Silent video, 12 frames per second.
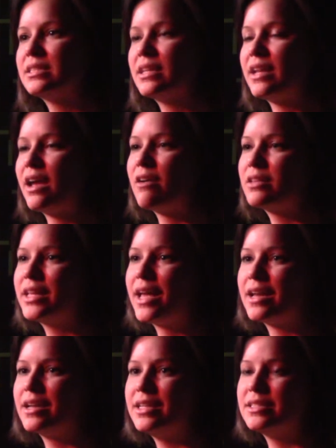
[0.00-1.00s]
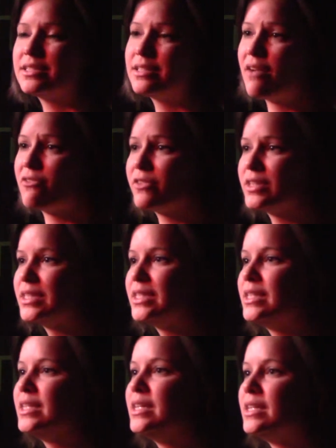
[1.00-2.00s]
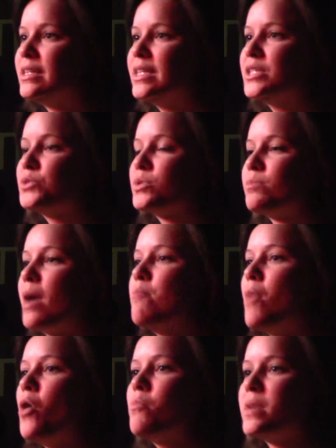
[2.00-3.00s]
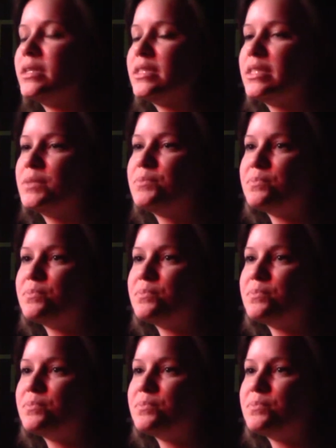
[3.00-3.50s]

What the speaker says: and I hardly had any stuff. This was my moment.